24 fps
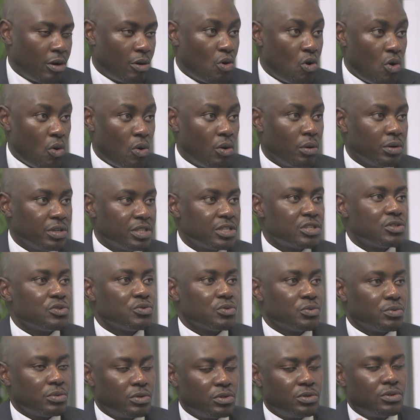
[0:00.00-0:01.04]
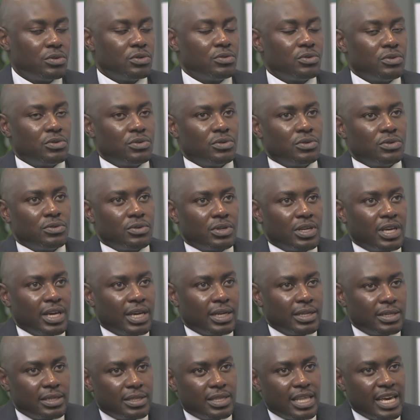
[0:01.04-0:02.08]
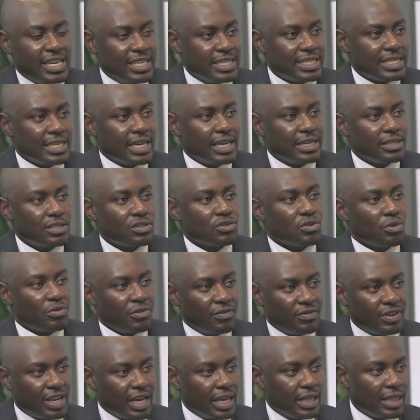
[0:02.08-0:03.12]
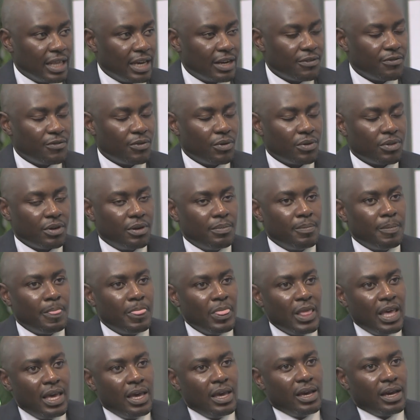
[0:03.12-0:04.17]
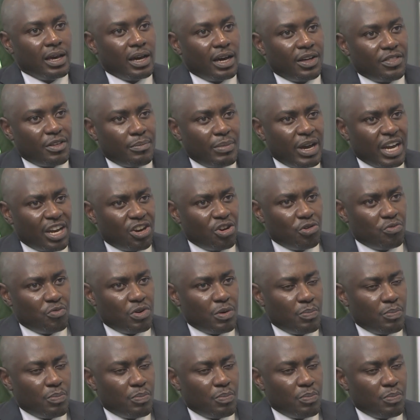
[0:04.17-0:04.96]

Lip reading: core, is to get the insights. So we've done that for them. The banking